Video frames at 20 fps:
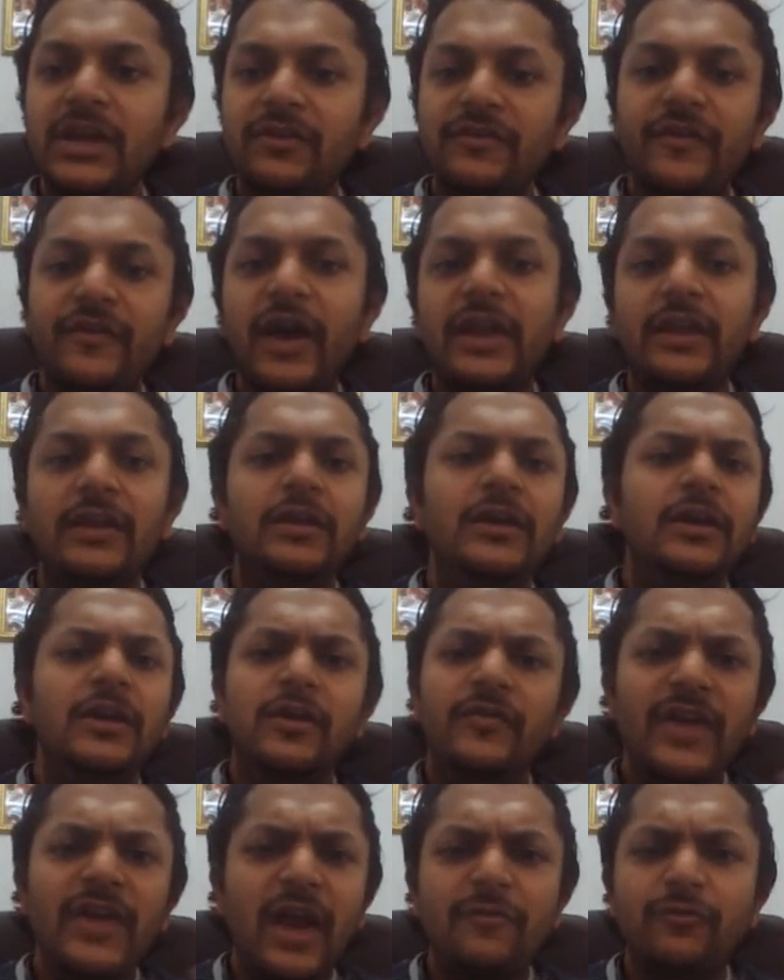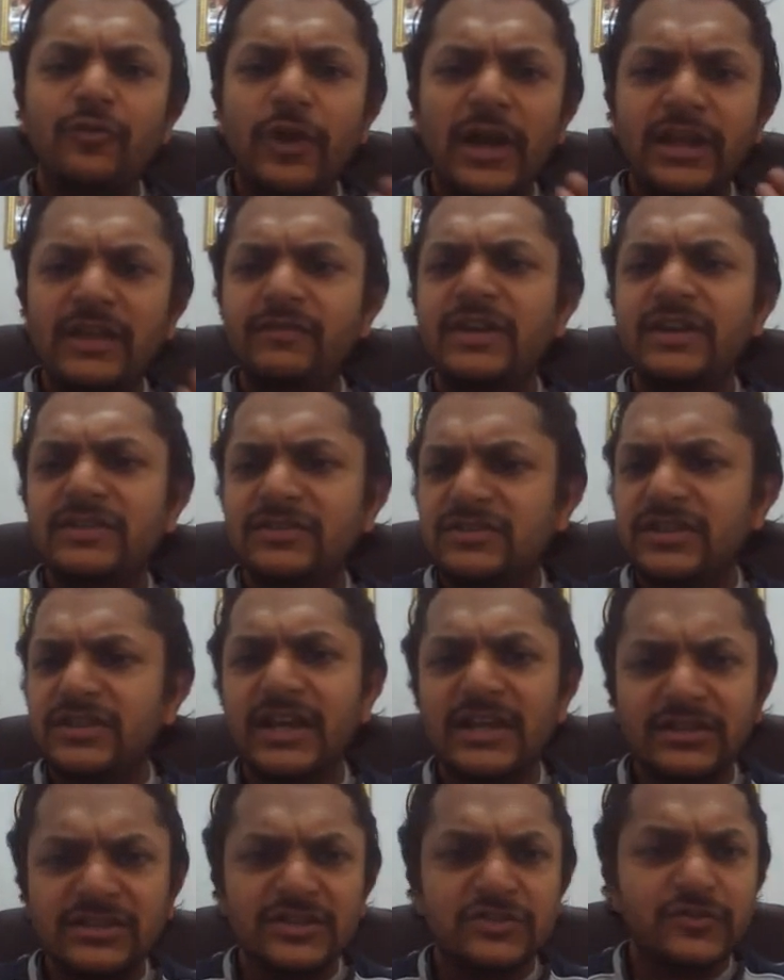Fine. We have to anyways
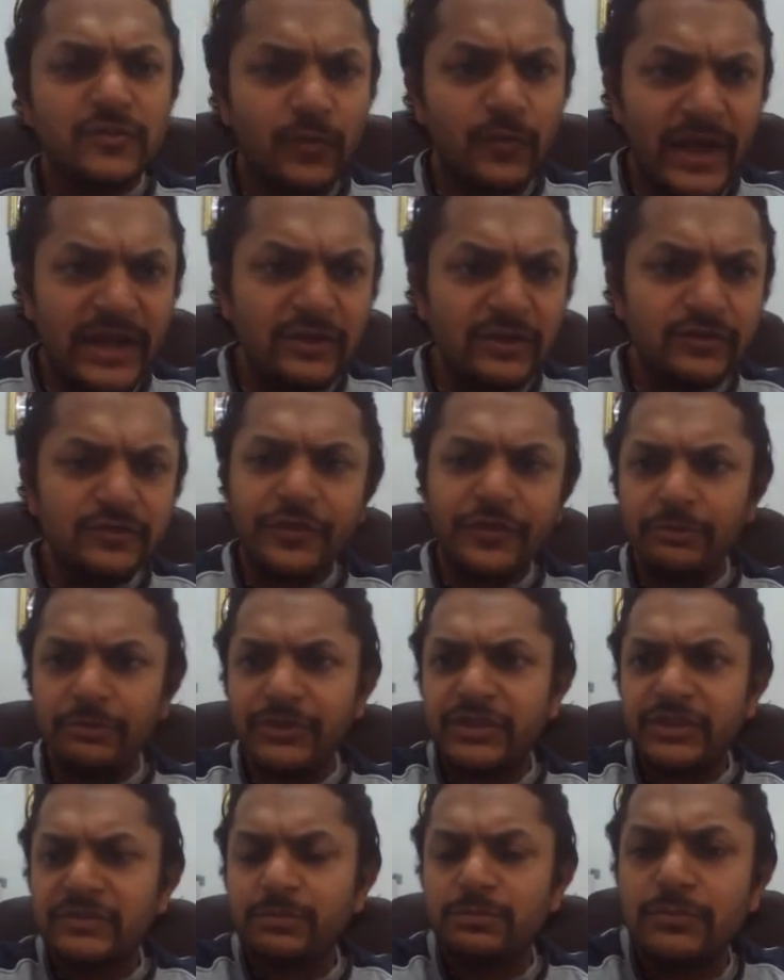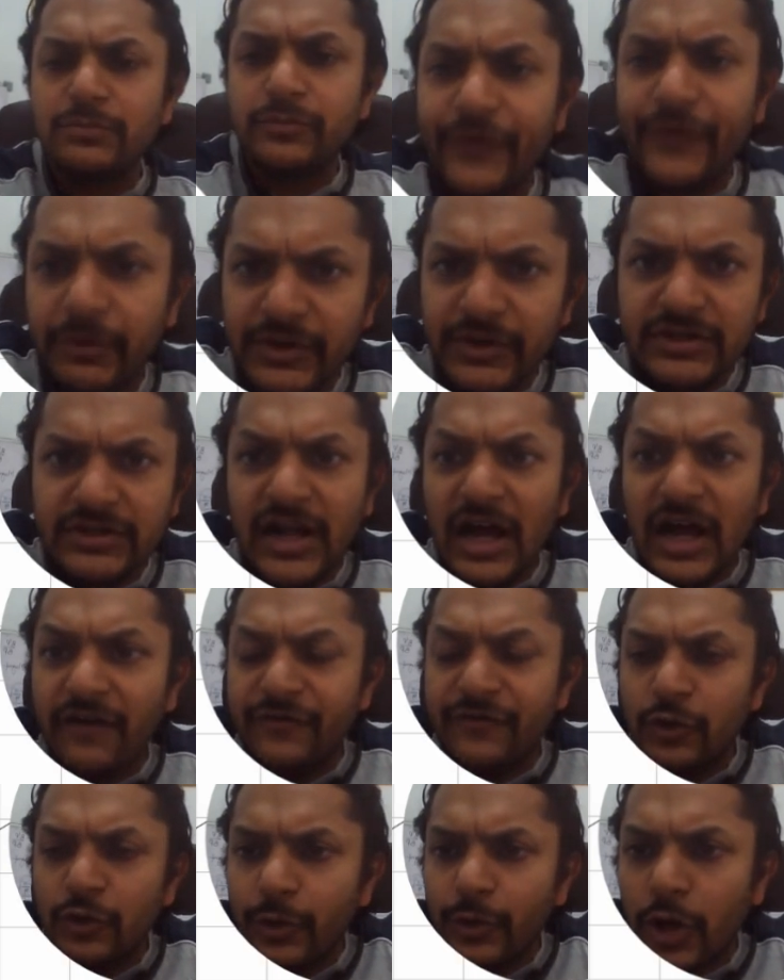take just values from this
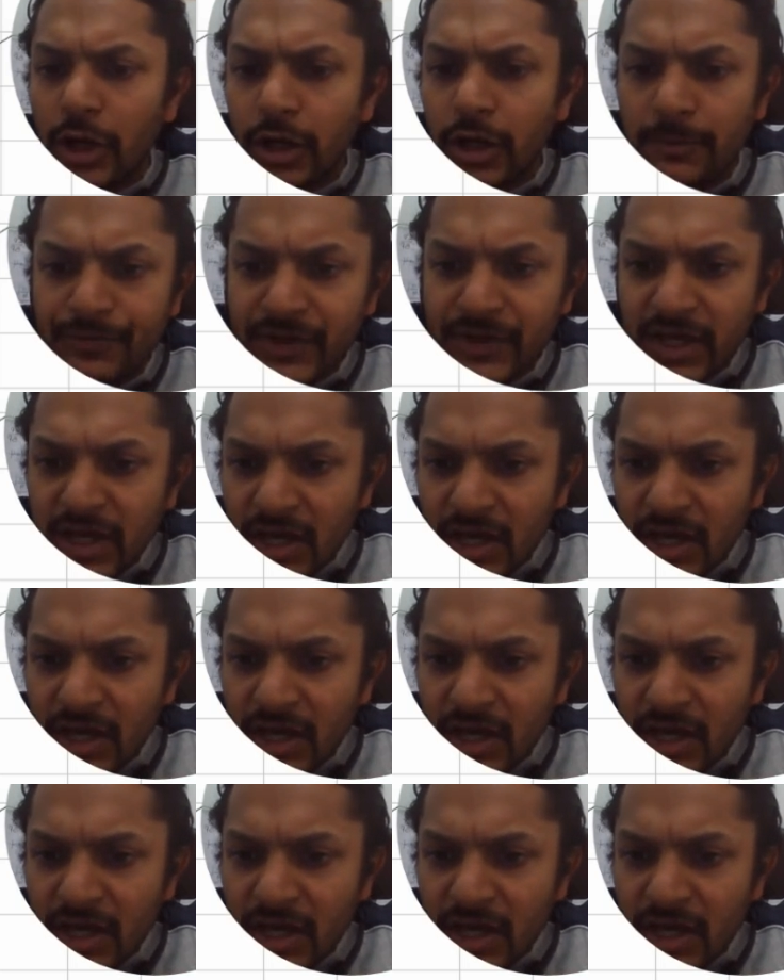graph, no problem.